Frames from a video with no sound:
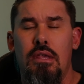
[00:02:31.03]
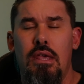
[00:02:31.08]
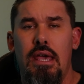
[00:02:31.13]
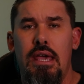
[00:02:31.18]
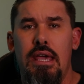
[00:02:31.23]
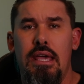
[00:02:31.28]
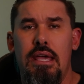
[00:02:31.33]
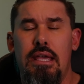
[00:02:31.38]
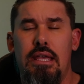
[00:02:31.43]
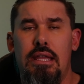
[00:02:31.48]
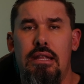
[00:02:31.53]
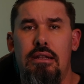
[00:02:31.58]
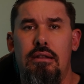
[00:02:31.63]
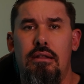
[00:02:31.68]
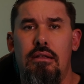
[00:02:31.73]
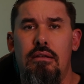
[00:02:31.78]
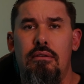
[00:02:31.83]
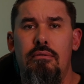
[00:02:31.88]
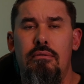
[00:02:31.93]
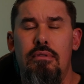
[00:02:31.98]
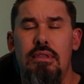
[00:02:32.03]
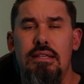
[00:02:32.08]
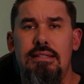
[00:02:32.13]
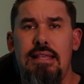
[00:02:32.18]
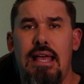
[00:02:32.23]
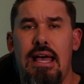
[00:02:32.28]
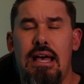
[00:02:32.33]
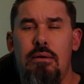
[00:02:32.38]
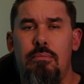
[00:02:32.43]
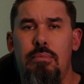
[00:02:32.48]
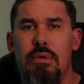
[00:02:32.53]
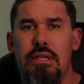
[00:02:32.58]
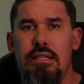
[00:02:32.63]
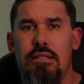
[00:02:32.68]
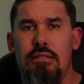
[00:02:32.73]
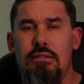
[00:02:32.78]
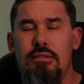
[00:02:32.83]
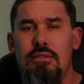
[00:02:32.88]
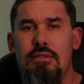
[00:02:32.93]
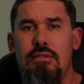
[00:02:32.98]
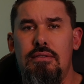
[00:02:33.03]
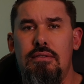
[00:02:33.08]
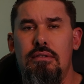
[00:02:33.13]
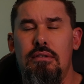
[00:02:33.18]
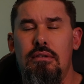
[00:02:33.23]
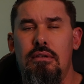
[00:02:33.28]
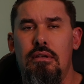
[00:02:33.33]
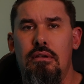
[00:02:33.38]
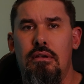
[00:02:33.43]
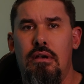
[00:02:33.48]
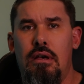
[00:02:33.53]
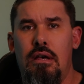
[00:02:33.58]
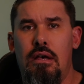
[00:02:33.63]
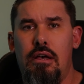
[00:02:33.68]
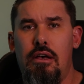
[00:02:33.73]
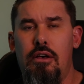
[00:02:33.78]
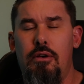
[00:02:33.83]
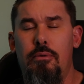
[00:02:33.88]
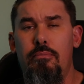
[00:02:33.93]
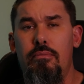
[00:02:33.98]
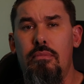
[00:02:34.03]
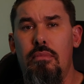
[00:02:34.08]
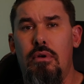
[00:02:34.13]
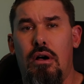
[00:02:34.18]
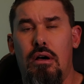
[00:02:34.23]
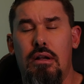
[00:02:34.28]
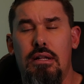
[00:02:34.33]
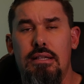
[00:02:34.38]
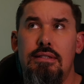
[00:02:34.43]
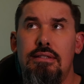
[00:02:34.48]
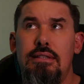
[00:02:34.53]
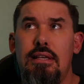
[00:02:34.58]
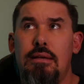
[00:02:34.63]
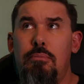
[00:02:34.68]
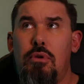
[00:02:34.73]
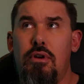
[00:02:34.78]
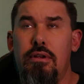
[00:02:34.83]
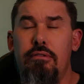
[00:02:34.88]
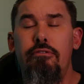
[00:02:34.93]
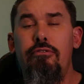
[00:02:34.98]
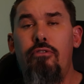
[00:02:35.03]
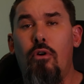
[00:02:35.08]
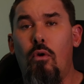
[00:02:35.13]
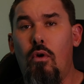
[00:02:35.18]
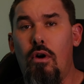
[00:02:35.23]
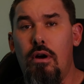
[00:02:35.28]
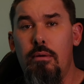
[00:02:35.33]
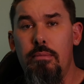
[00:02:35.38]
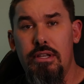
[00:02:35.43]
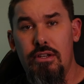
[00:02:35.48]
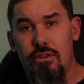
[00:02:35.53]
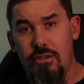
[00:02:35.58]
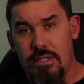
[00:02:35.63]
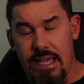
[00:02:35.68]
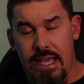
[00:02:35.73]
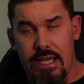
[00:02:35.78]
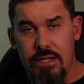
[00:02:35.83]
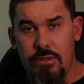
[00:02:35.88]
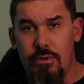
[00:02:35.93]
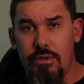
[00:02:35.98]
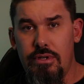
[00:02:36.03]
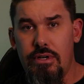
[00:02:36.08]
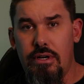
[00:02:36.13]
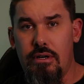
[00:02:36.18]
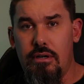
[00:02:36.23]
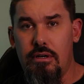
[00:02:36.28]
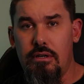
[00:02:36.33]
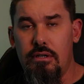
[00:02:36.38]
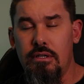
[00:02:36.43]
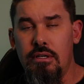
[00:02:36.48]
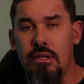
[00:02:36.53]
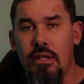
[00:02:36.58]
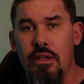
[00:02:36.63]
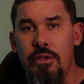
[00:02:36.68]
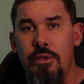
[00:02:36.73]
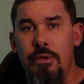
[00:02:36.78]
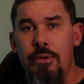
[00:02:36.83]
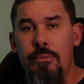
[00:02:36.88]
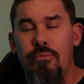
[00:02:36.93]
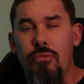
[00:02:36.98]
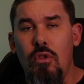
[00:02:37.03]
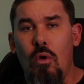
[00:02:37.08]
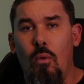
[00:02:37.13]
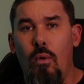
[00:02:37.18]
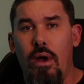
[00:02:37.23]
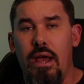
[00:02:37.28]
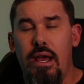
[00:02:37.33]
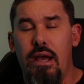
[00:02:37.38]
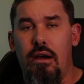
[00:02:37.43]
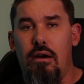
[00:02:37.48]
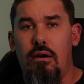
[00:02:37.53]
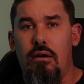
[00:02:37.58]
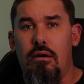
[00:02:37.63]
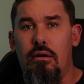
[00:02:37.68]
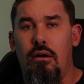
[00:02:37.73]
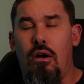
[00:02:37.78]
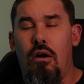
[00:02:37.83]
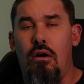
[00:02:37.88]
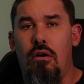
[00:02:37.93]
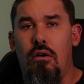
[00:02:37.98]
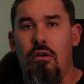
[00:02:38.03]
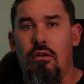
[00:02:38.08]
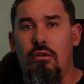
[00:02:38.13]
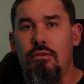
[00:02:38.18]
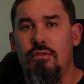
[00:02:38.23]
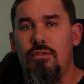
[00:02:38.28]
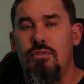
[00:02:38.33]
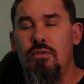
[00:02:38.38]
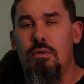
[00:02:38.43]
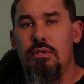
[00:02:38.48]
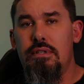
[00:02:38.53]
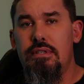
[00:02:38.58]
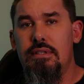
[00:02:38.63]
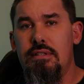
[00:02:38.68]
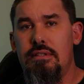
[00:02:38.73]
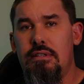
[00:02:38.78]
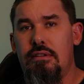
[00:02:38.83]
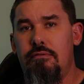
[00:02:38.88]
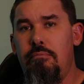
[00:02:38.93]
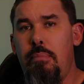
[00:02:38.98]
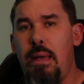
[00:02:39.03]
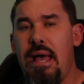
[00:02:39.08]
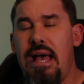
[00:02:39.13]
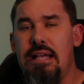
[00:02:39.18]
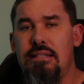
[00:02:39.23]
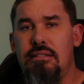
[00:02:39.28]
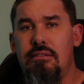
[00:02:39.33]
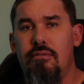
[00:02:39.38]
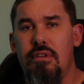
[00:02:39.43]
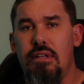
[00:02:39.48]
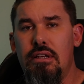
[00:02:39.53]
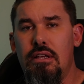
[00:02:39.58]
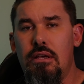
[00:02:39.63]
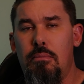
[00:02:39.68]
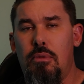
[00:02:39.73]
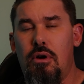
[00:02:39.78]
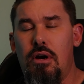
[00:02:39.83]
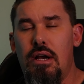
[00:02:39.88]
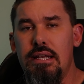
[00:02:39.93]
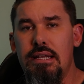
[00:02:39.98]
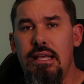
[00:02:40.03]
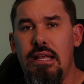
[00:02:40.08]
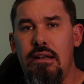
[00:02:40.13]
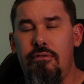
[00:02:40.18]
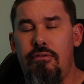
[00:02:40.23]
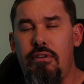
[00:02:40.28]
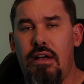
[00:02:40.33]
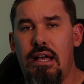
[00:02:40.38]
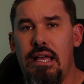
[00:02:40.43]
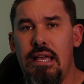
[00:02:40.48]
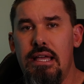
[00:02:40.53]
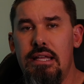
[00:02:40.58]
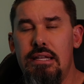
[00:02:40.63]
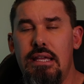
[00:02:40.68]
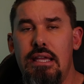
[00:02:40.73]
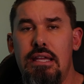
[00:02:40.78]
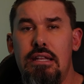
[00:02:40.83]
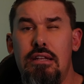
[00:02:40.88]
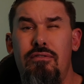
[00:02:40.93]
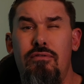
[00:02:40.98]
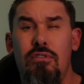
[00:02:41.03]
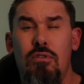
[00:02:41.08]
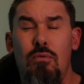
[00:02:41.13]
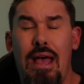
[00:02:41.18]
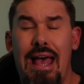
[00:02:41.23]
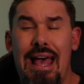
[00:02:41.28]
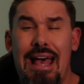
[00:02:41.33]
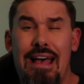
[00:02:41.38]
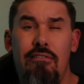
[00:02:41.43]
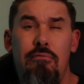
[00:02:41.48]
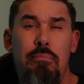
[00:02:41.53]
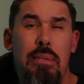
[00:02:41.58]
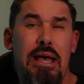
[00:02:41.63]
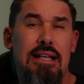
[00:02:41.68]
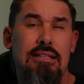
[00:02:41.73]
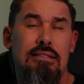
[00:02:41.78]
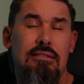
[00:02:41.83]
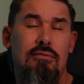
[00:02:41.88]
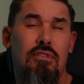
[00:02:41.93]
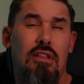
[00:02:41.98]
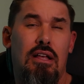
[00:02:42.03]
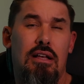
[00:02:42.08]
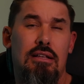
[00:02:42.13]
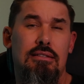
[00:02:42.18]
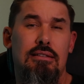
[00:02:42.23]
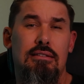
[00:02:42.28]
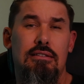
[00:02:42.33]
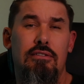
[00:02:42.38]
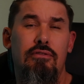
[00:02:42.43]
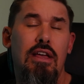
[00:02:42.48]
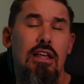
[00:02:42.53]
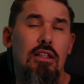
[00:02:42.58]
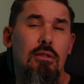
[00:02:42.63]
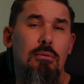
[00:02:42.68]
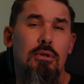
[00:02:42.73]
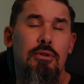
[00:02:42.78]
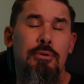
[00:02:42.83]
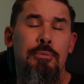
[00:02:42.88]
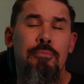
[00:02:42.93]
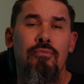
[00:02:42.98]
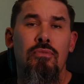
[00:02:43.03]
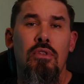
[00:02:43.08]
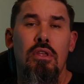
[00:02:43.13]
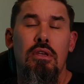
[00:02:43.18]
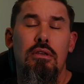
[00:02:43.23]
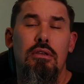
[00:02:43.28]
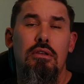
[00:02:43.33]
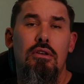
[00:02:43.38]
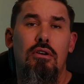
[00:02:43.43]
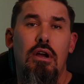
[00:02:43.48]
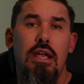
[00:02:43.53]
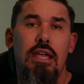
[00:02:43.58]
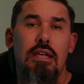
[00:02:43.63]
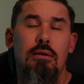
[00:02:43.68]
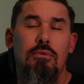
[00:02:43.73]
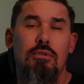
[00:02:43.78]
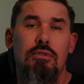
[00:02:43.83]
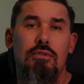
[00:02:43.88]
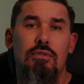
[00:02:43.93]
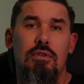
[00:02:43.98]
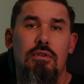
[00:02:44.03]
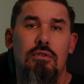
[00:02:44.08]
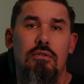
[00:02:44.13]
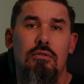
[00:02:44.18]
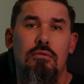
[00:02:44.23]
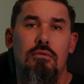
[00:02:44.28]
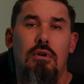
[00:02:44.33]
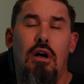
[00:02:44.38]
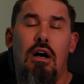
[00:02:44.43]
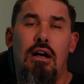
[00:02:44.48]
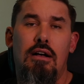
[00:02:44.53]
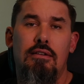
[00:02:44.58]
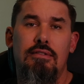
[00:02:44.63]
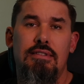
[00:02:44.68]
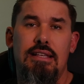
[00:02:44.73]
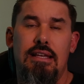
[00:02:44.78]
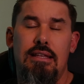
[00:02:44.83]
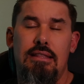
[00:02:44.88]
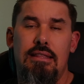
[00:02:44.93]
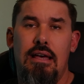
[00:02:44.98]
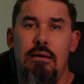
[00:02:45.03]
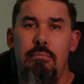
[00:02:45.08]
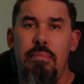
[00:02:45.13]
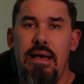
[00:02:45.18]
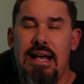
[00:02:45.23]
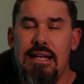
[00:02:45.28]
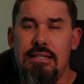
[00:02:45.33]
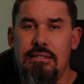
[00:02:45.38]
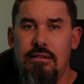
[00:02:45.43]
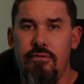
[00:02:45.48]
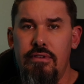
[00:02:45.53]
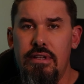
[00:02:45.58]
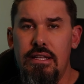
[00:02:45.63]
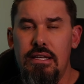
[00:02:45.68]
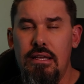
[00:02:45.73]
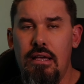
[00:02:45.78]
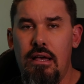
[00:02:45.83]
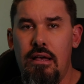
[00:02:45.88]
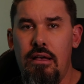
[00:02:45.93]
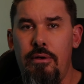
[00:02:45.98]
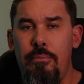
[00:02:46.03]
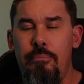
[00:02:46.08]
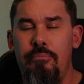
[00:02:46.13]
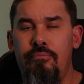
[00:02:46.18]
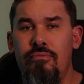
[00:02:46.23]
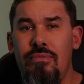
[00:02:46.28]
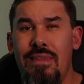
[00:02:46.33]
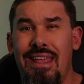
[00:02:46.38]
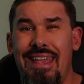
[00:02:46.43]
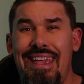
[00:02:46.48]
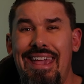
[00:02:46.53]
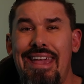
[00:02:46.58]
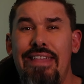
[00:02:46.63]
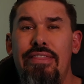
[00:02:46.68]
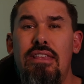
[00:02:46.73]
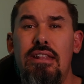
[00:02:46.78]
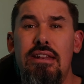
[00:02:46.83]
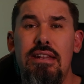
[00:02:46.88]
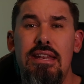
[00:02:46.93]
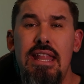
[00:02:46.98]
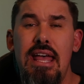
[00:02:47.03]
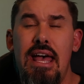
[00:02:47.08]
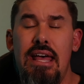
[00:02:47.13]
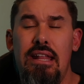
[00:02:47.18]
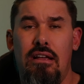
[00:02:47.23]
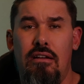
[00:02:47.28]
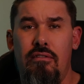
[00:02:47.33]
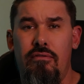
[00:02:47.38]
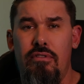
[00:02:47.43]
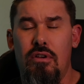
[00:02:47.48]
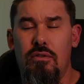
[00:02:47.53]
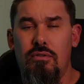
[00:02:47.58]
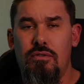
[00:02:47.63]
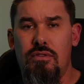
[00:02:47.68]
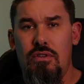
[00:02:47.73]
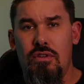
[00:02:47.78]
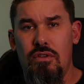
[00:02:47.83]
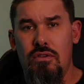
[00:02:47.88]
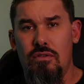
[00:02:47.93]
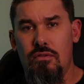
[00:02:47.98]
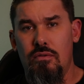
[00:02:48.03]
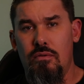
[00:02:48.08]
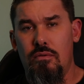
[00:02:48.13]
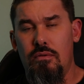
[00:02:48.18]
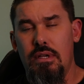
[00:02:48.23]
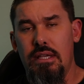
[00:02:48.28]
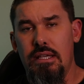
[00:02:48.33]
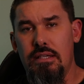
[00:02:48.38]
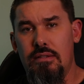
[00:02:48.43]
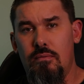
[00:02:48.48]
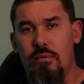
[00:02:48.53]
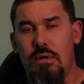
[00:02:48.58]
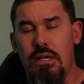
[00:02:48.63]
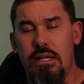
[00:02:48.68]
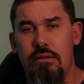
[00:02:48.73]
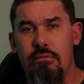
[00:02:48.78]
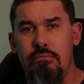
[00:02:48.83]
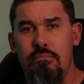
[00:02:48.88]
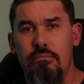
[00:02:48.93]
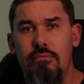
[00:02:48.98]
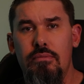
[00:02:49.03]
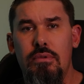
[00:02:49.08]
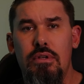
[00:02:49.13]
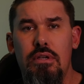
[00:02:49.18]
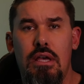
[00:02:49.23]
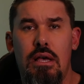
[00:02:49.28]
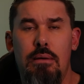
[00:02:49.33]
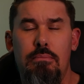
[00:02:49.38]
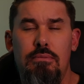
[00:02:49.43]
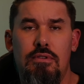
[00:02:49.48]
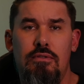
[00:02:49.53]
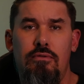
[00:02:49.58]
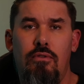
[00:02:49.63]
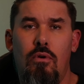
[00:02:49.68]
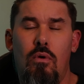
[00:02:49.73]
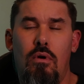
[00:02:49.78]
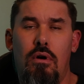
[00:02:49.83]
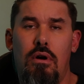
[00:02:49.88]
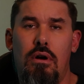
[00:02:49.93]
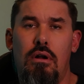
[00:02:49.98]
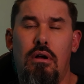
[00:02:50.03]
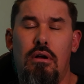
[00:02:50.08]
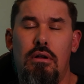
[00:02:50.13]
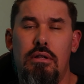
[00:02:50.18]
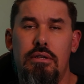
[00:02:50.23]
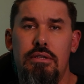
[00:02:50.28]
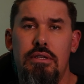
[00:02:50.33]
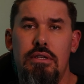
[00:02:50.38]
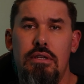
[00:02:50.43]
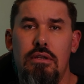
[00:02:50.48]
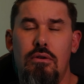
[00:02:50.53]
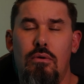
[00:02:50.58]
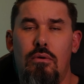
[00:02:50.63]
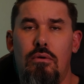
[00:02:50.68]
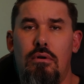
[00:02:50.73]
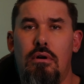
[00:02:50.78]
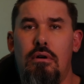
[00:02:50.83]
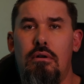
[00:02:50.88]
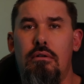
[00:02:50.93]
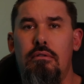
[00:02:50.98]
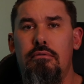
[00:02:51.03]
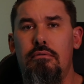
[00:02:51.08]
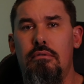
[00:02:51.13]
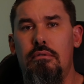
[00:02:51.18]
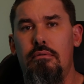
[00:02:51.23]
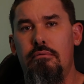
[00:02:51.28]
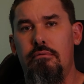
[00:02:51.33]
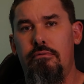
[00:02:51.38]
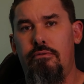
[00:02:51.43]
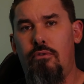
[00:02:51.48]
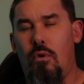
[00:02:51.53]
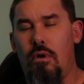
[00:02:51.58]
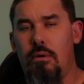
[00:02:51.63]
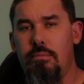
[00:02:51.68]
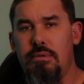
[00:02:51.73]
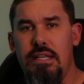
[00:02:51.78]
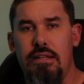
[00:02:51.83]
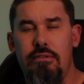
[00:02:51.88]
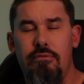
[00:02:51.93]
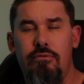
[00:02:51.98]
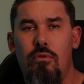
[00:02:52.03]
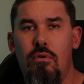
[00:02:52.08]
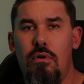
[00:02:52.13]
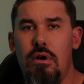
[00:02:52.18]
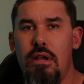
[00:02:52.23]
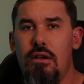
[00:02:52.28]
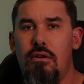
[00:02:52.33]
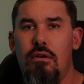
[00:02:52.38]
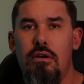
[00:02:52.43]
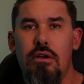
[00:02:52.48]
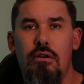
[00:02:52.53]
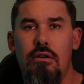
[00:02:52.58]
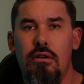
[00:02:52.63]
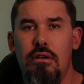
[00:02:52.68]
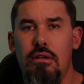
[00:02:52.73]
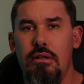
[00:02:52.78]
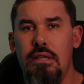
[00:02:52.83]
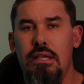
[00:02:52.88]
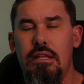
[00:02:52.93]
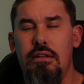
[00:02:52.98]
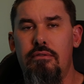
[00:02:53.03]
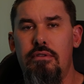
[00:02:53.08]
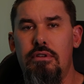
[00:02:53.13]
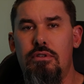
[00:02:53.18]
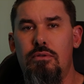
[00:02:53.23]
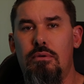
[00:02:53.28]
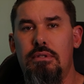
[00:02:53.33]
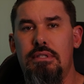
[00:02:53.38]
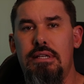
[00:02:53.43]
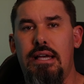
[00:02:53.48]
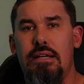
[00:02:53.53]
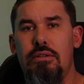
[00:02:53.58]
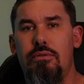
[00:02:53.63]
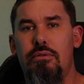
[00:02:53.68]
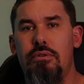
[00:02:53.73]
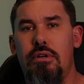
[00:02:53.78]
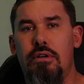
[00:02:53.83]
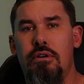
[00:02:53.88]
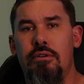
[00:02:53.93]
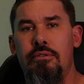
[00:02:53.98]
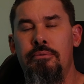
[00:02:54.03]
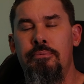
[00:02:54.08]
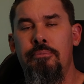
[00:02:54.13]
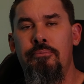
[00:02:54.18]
And this happens on a separate form in your tax return where all sources of passive income are identified. And if you have passive losses available, you're able to offset that passive income. And the net of those two is what comes forward onto your Form 1040 or your individual tax return.